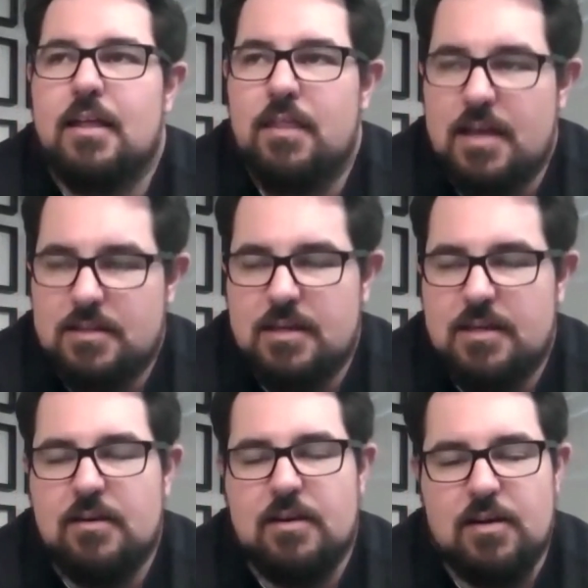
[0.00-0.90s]
That
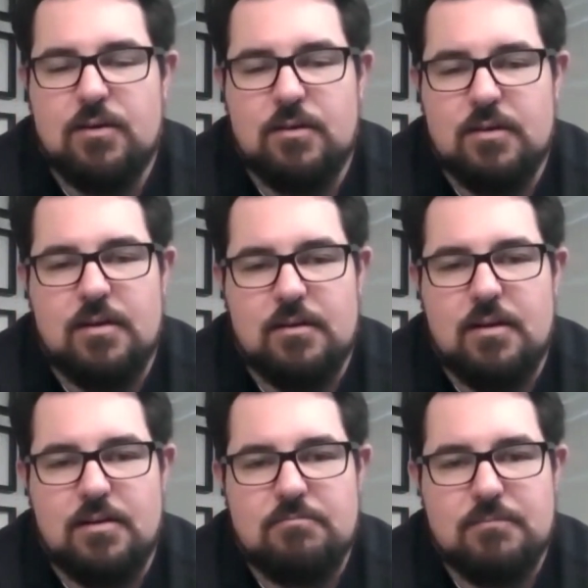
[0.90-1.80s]
said, I know that
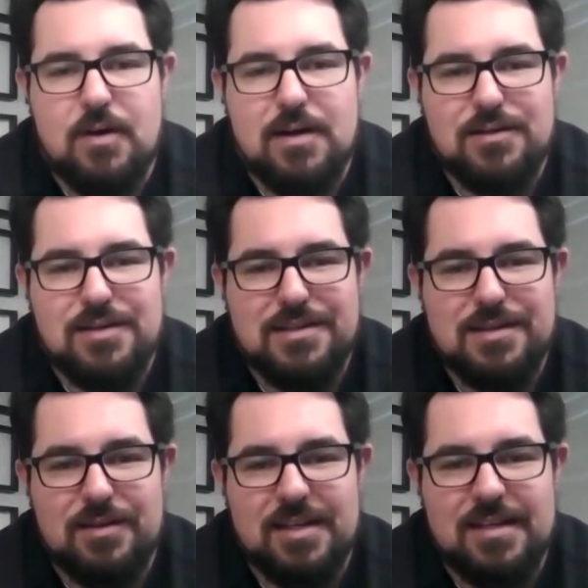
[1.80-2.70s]
I don't
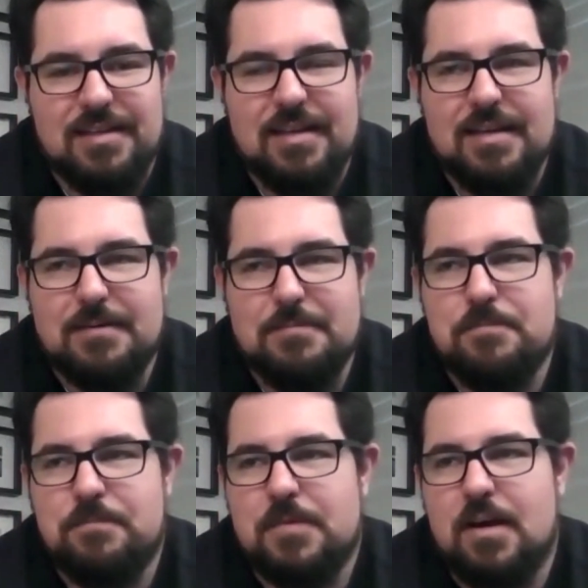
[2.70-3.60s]
necessarily,
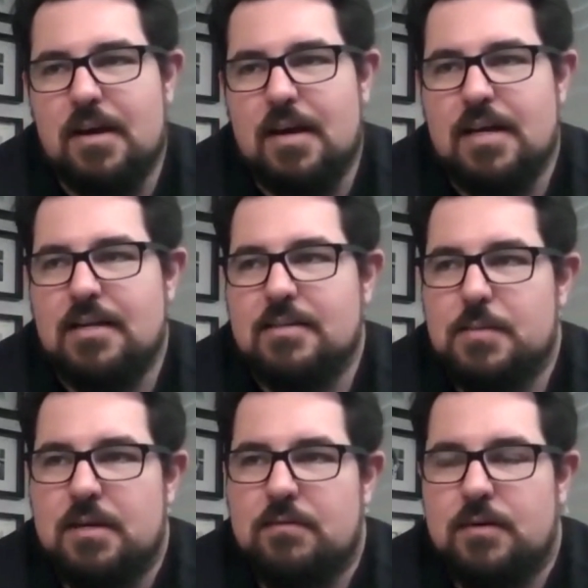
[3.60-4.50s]
I can't
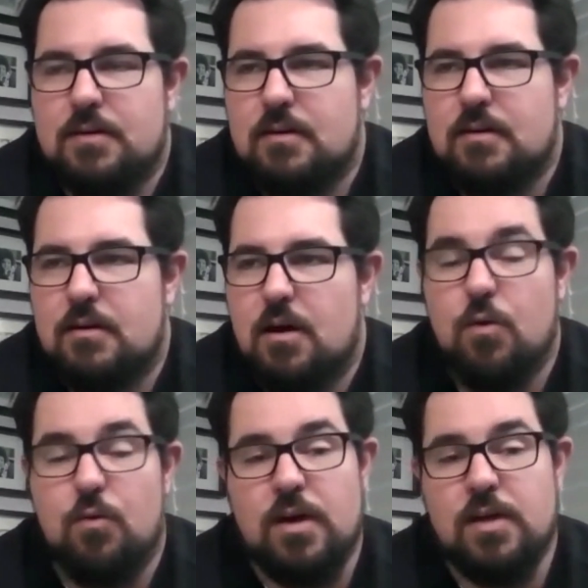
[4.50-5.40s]
speak for a
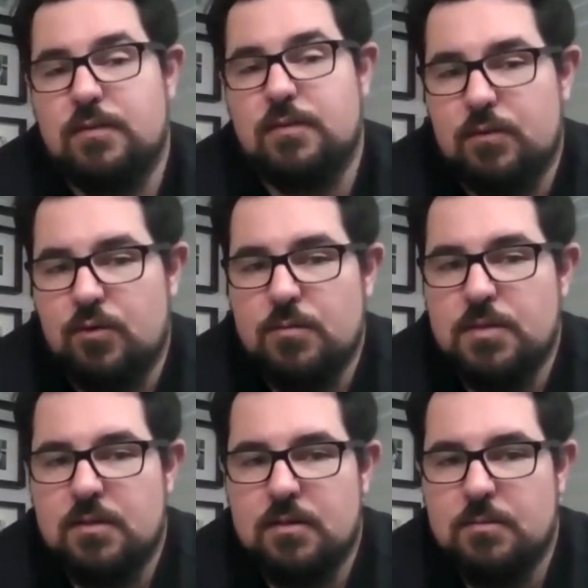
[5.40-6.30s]
whole range of different
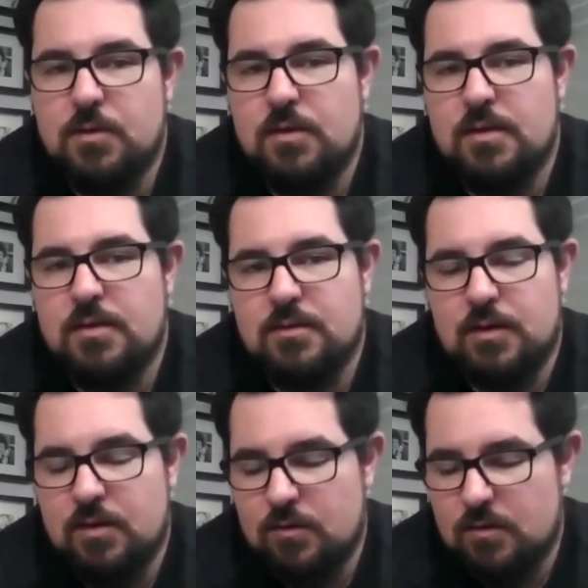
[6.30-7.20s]
groups in the community, and so
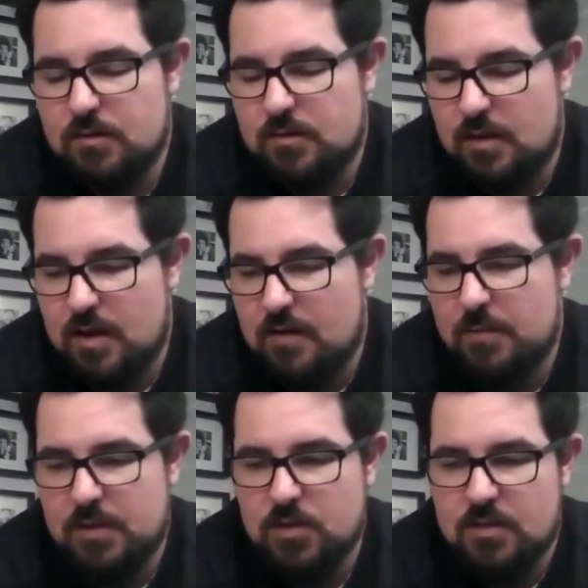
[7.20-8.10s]
I know that there have
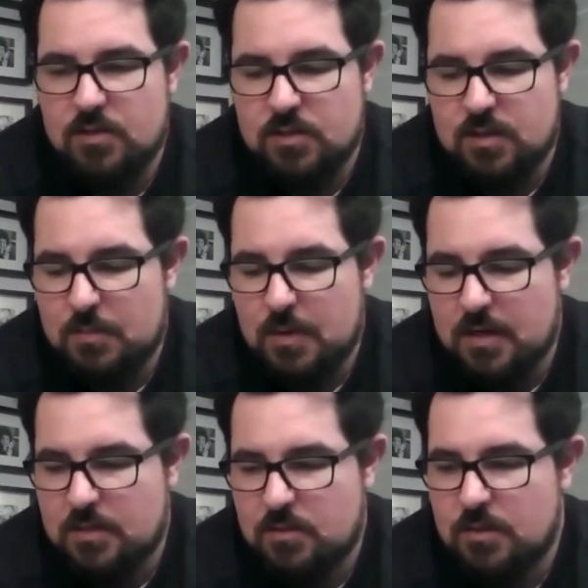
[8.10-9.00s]
been challenges in the
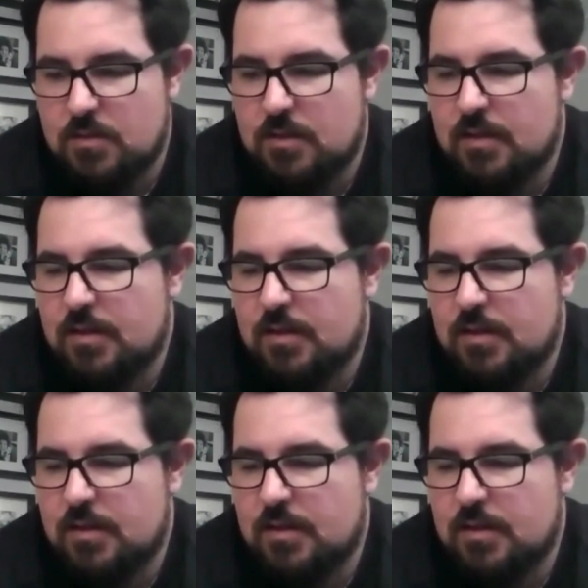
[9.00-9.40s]
past with